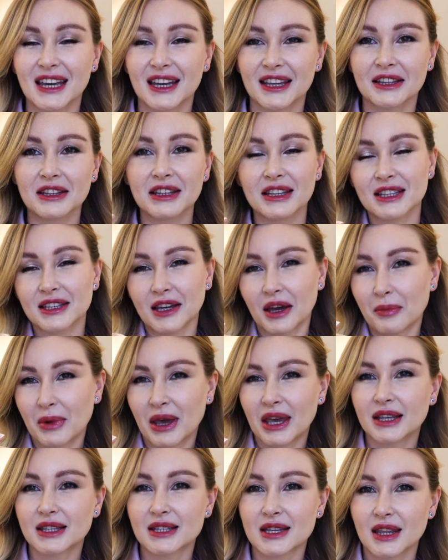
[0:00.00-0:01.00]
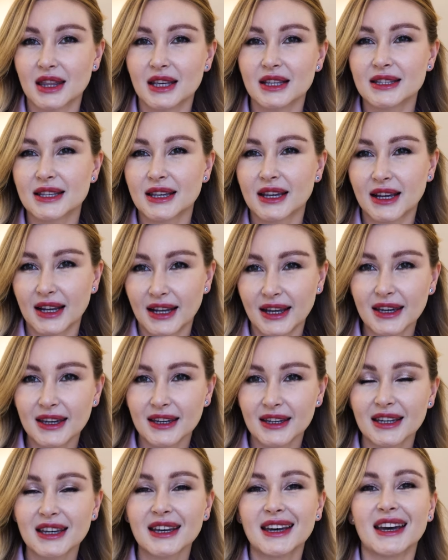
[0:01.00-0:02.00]
and makes this
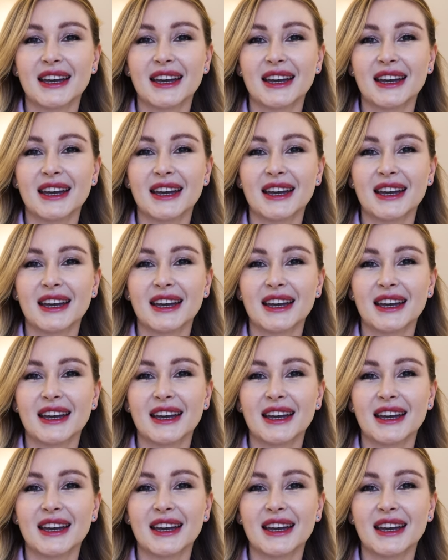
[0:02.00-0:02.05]
click,